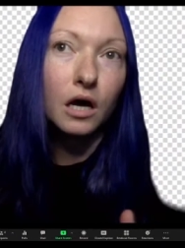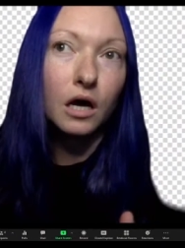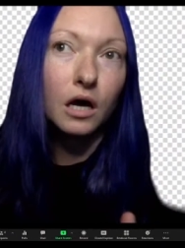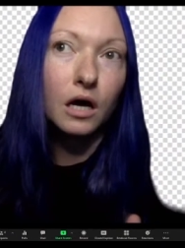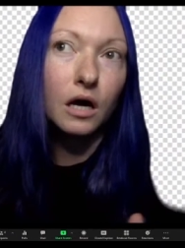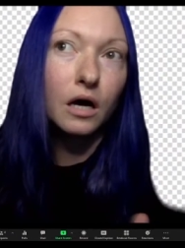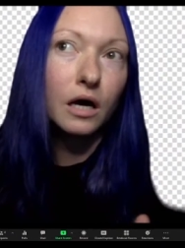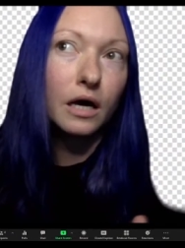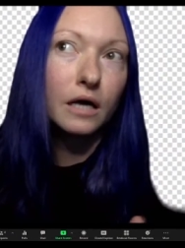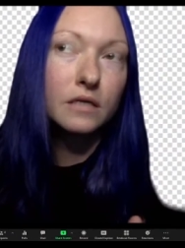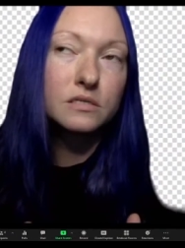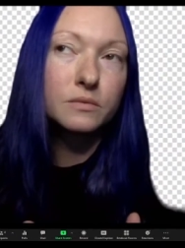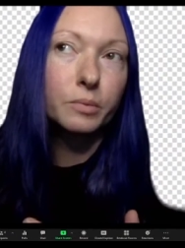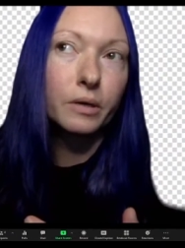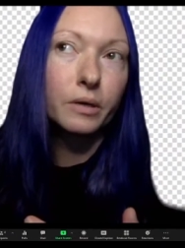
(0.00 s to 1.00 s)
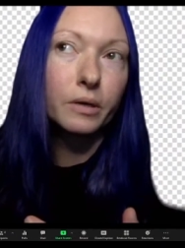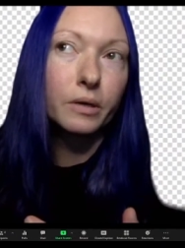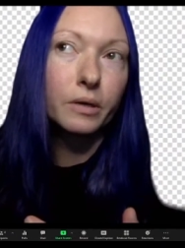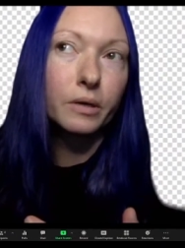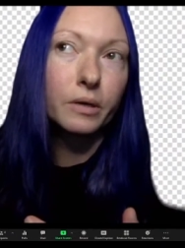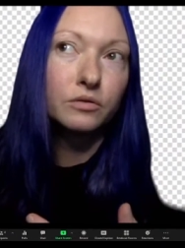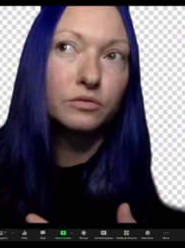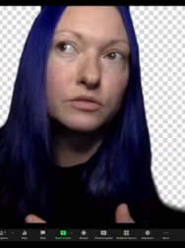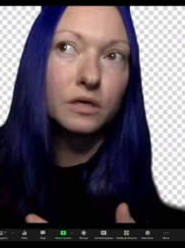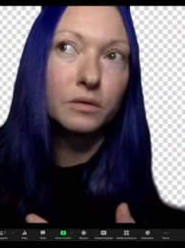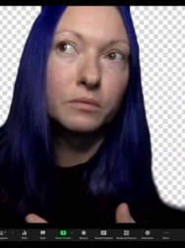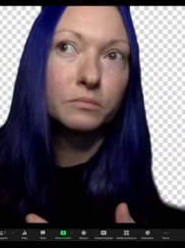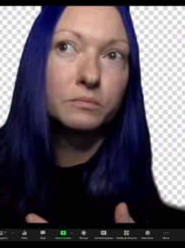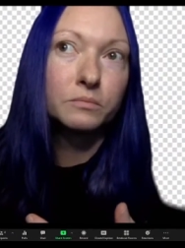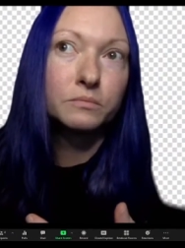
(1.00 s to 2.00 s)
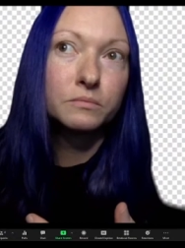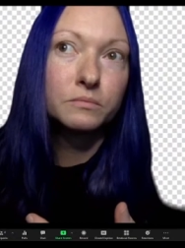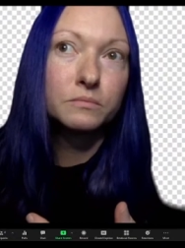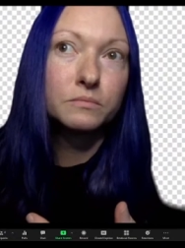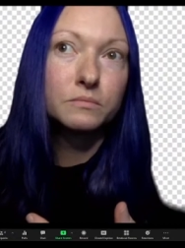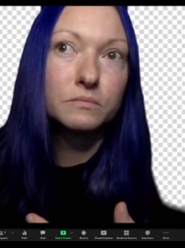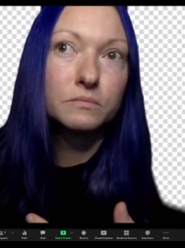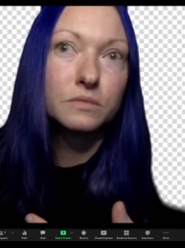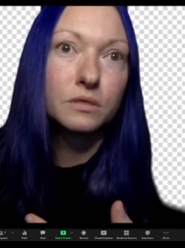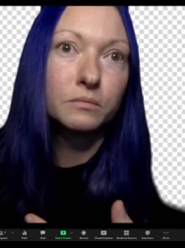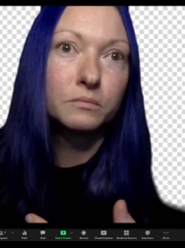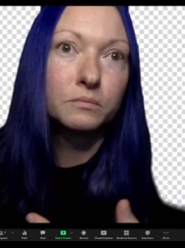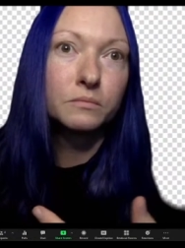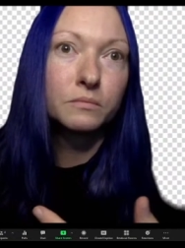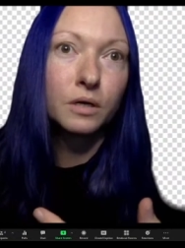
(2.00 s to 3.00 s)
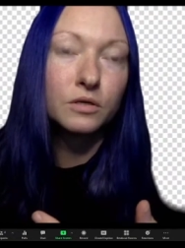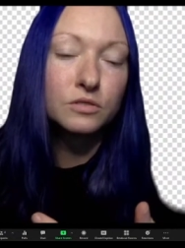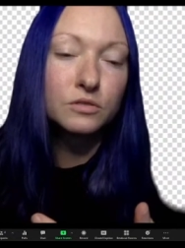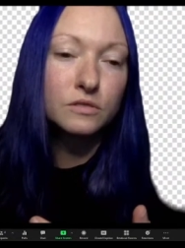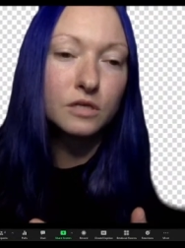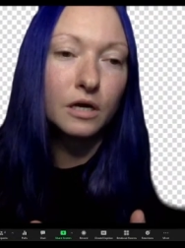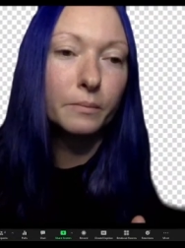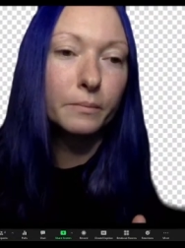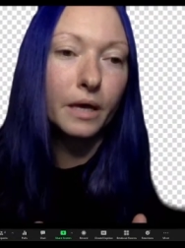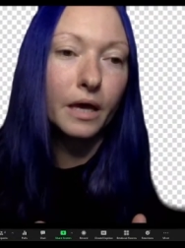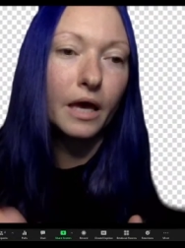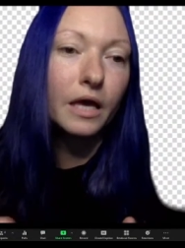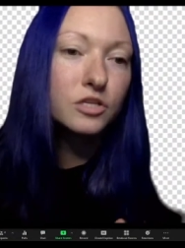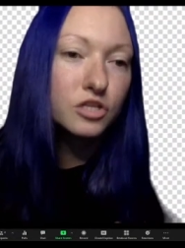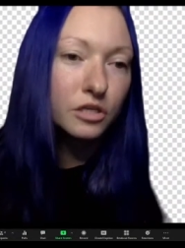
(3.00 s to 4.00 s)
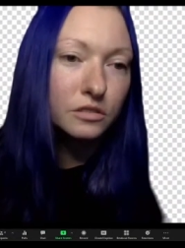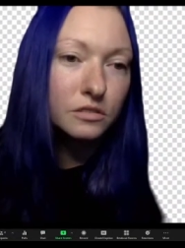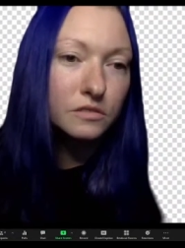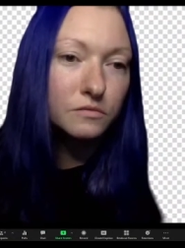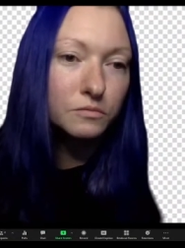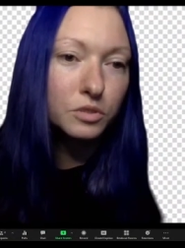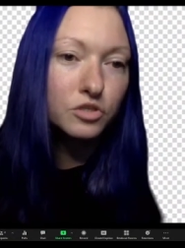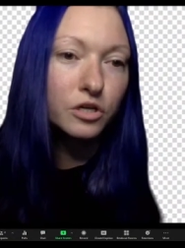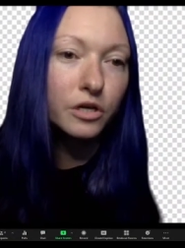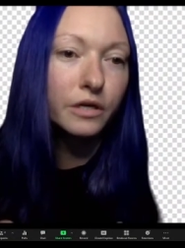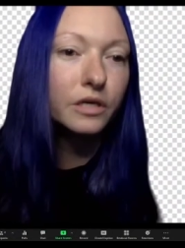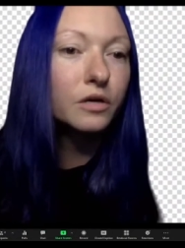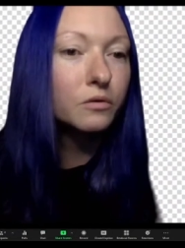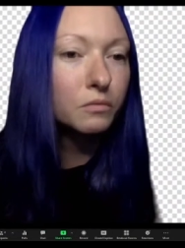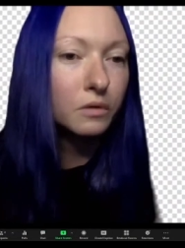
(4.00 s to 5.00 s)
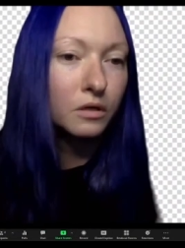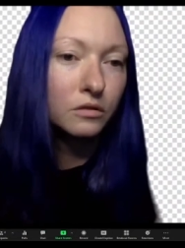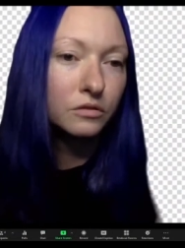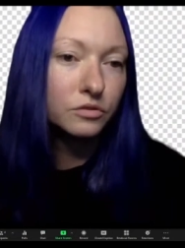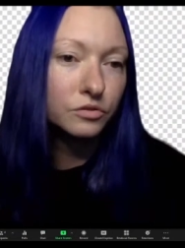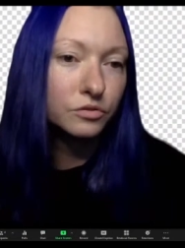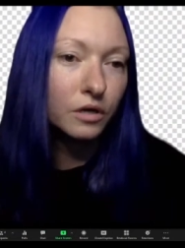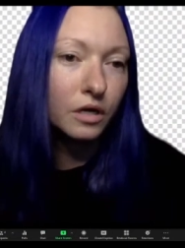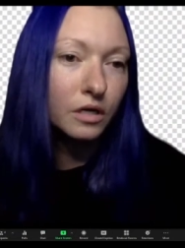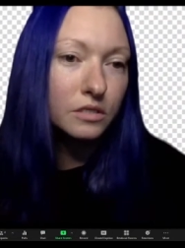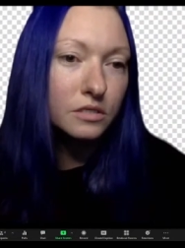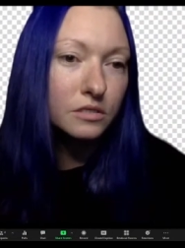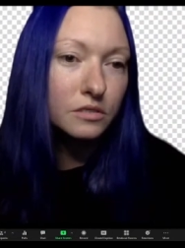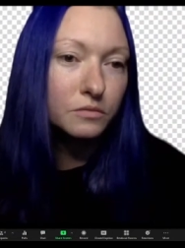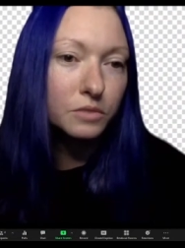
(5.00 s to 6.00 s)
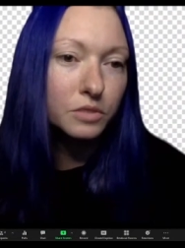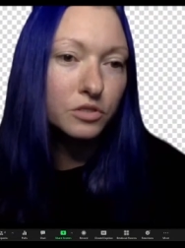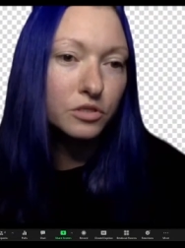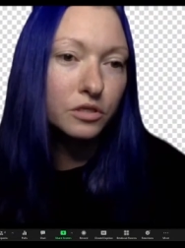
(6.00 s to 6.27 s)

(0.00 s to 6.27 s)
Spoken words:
as about some agents which are equal to us, which